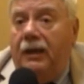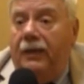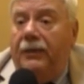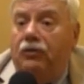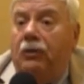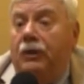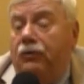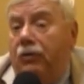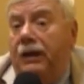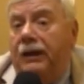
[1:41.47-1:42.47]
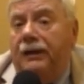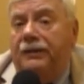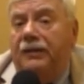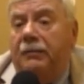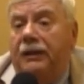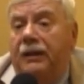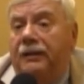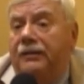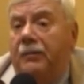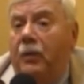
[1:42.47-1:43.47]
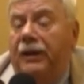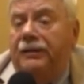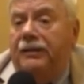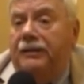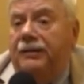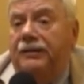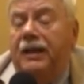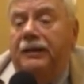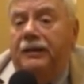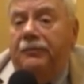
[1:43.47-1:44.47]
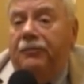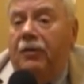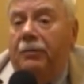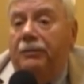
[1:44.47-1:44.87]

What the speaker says: And the trick-or-treating is something in some ways that descended from